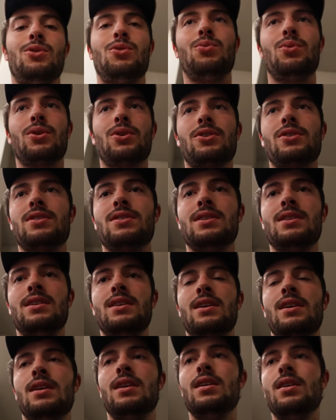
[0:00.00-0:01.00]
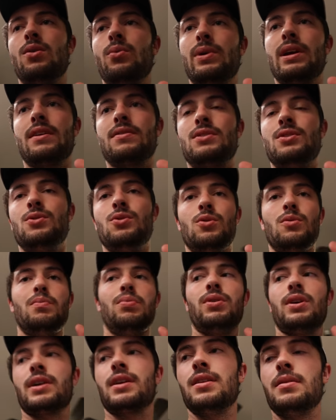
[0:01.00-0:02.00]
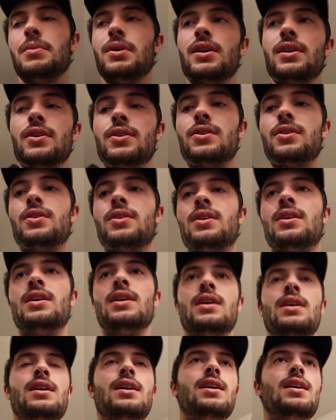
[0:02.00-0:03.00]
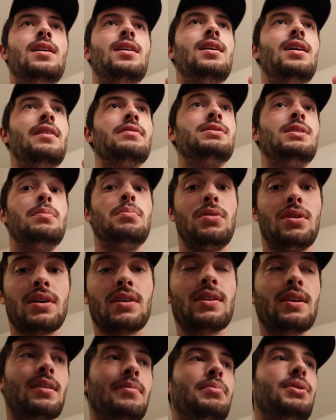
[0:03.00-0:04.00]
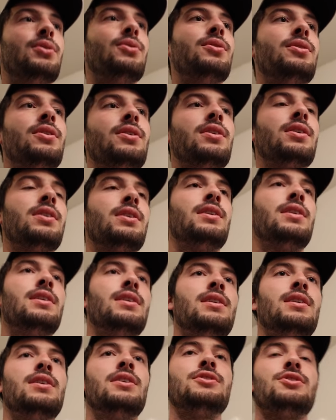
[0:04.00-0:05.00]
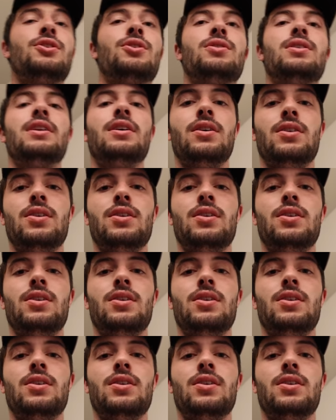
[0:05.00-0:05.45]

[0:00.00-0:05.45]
all works, we have to plug in the monitor, uh, obviously plug in the computer, turn it